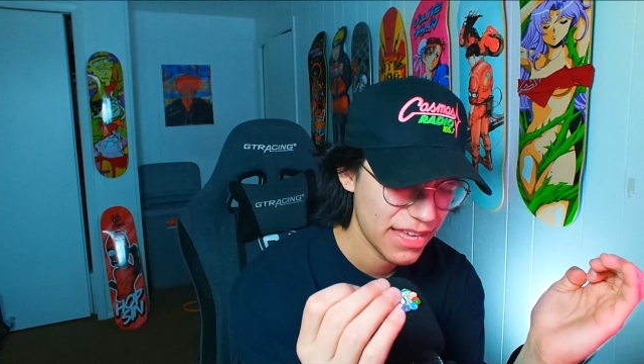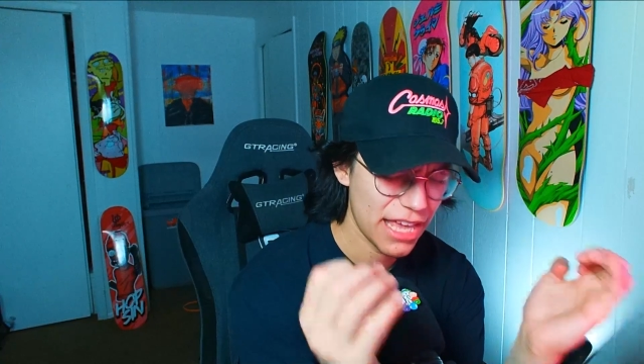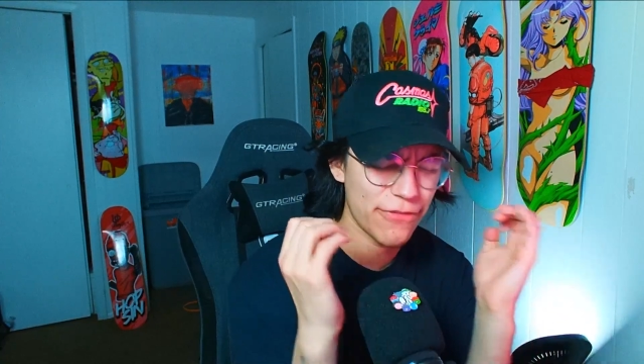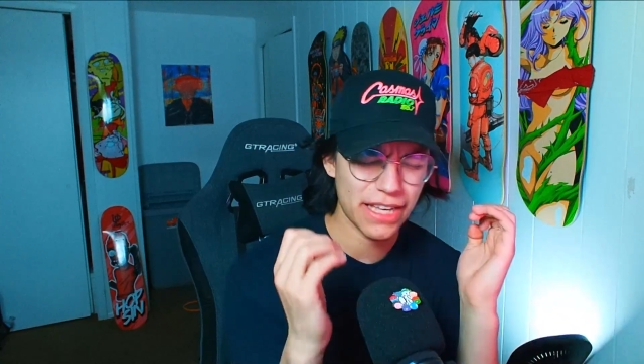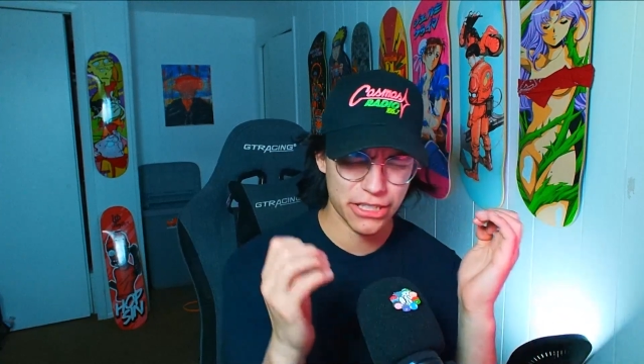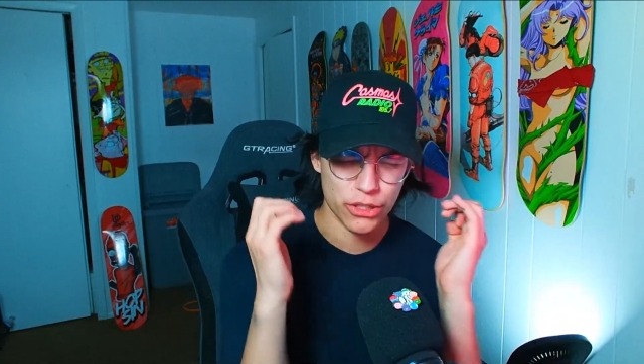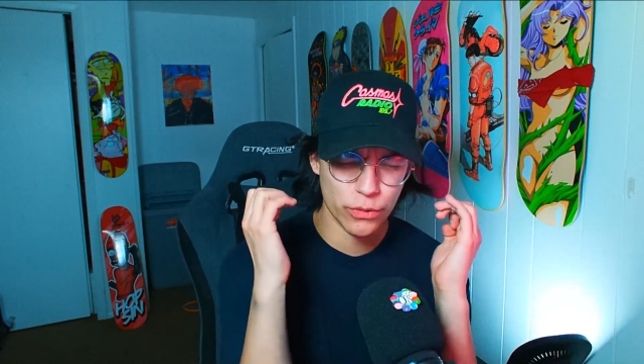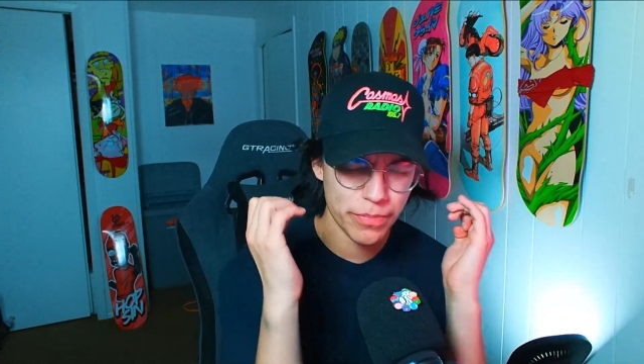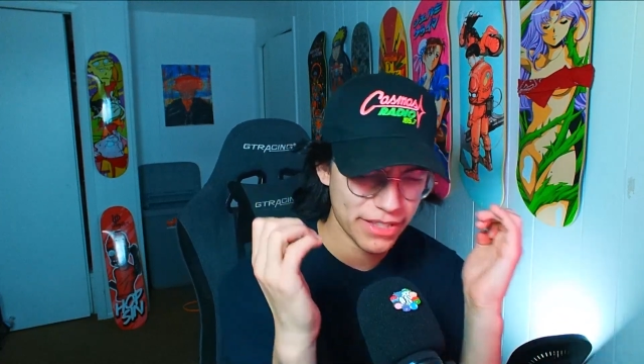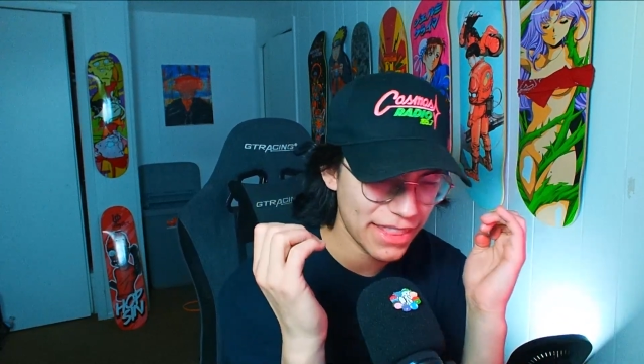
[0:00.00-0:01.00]
If I
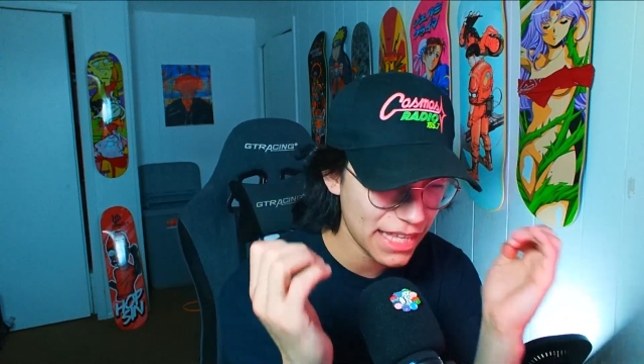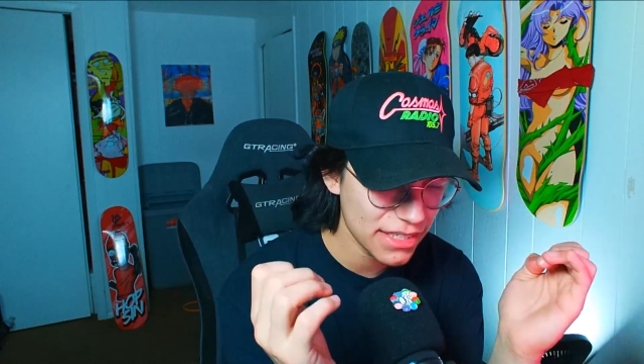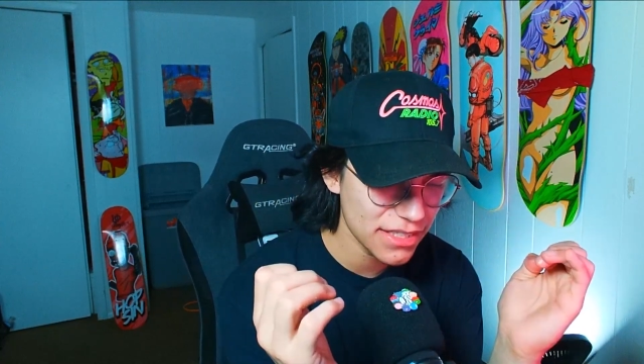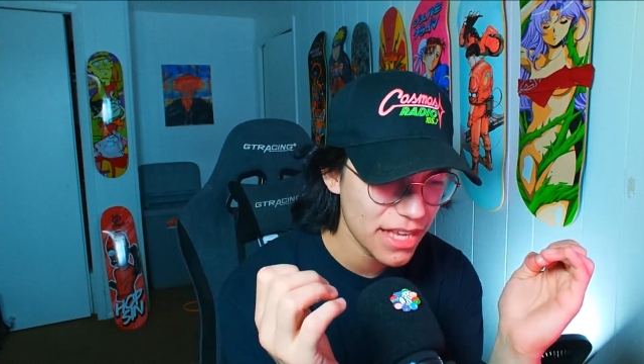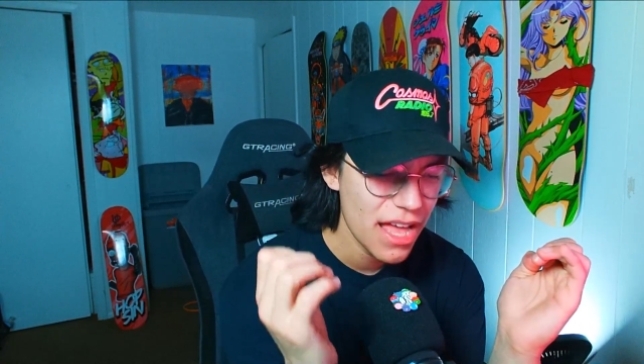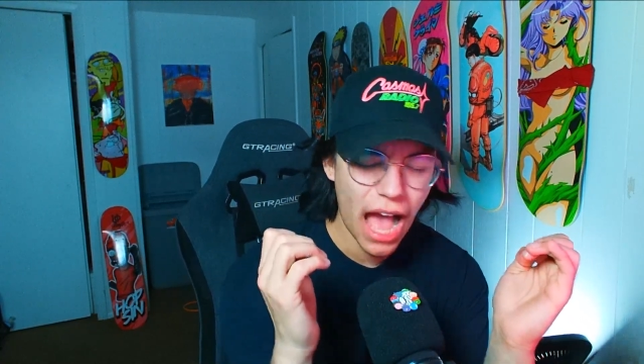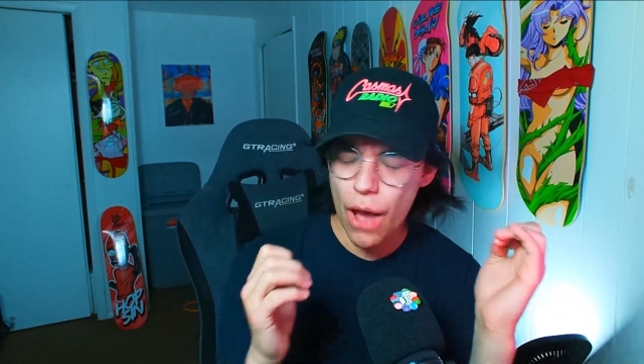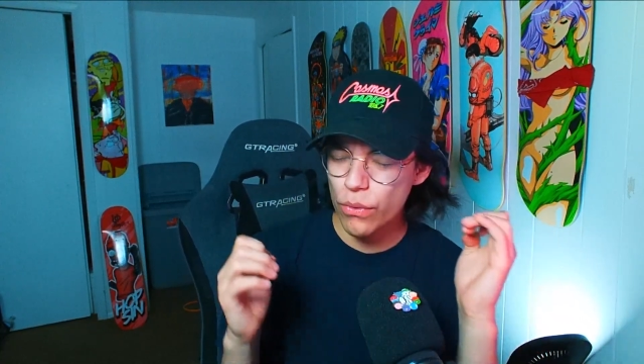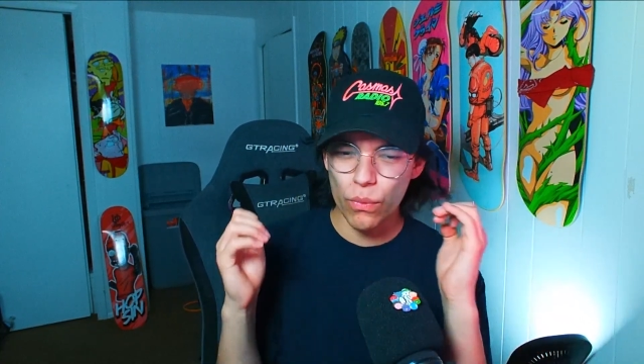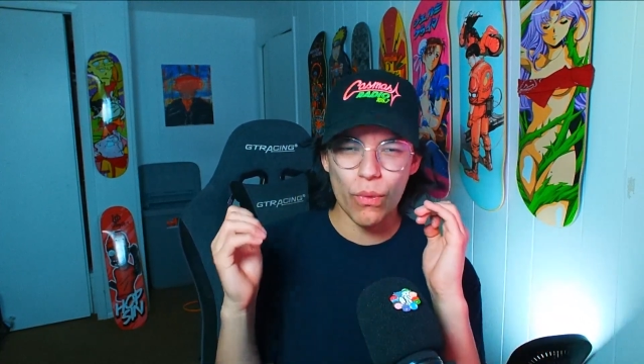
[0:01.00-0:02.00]
script things,
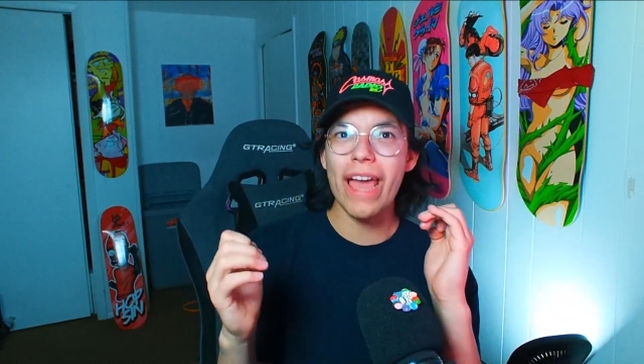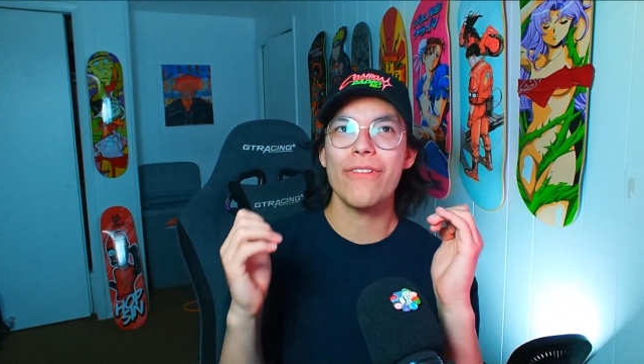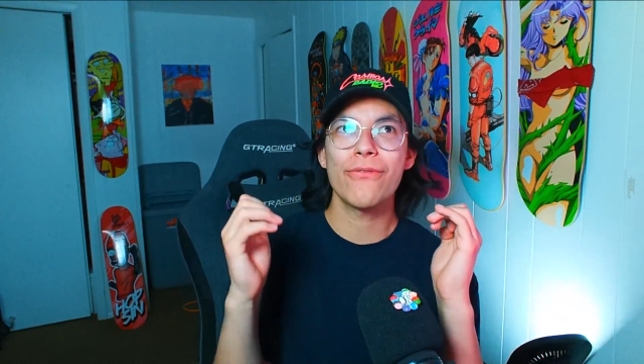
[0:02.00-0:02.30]
I will write